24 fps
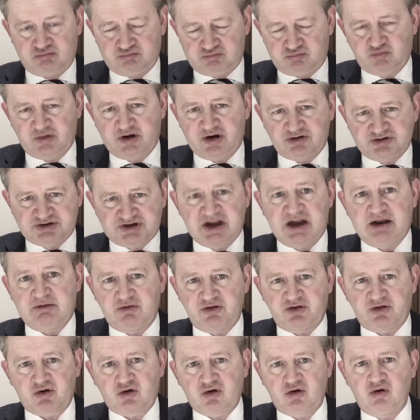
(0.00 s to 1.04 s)

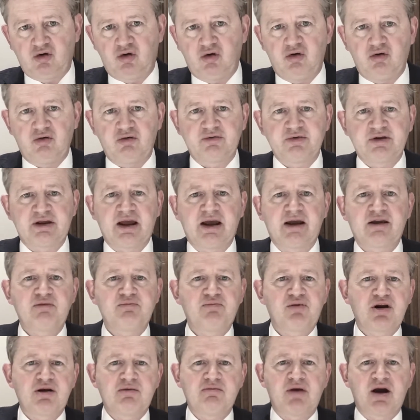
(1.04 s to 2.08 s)
with the court. Yeah, you
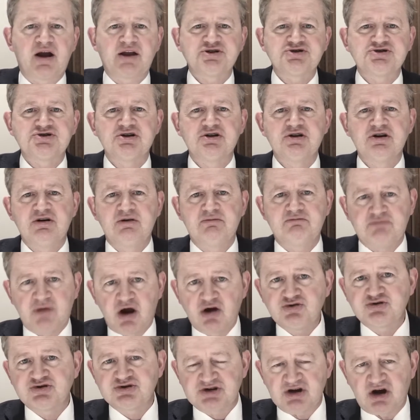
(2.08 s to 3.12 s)
pretty much
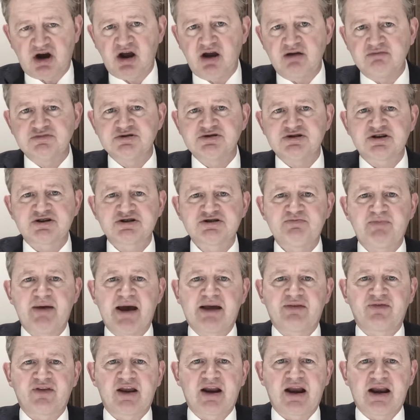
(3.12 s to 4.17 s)
most times
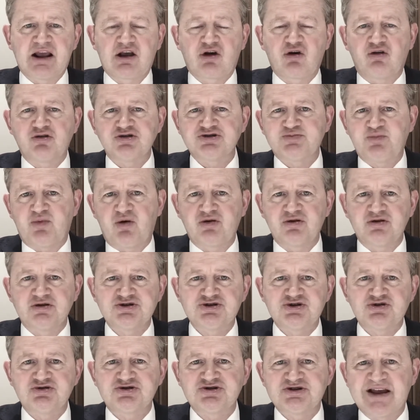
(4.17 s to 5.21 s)
expect that any
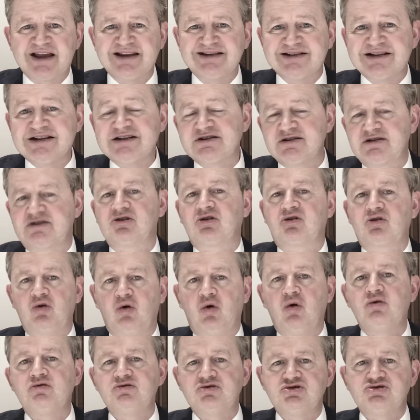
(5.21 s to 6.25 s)
correspondence you send into the
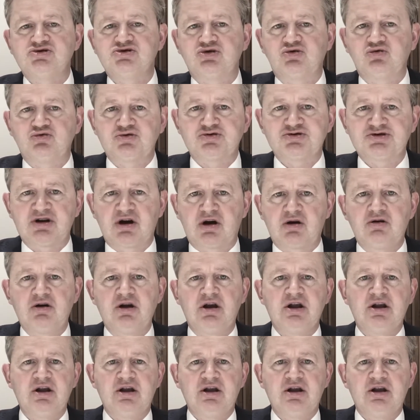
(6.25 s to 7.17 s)
court, you should also